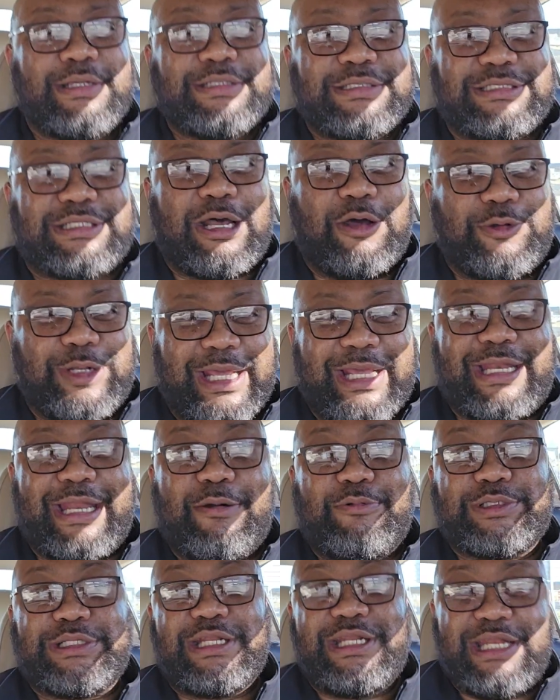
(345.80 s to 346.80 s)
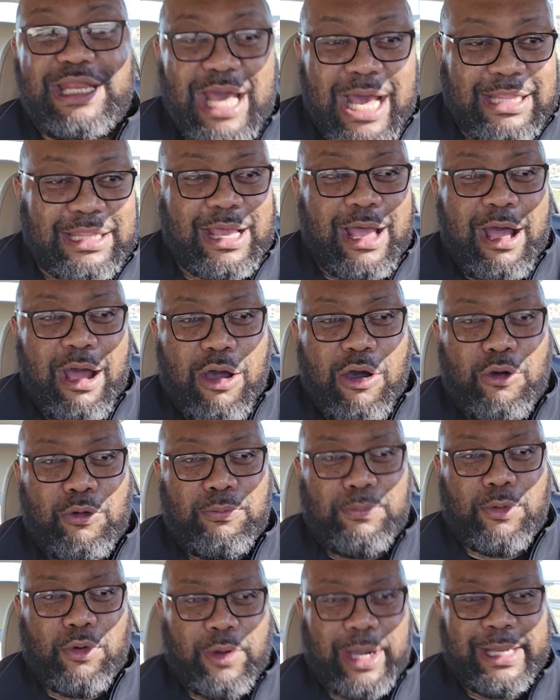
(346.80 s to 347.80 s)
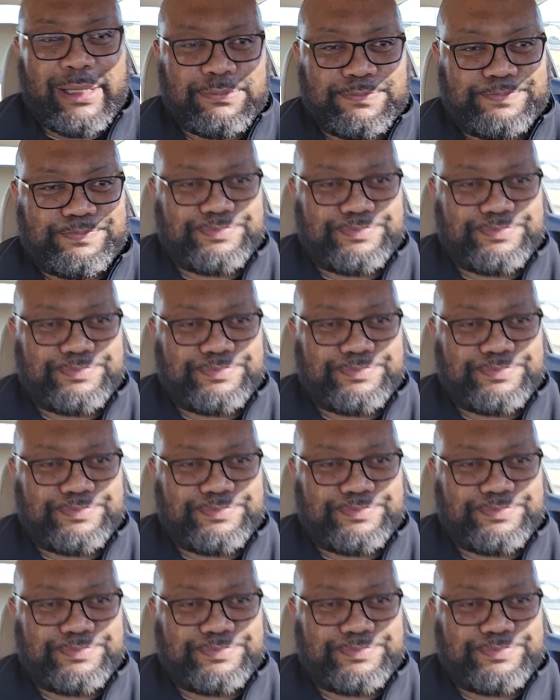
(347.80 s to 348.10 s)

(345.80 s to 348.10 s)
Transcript: So then there was another homeboy.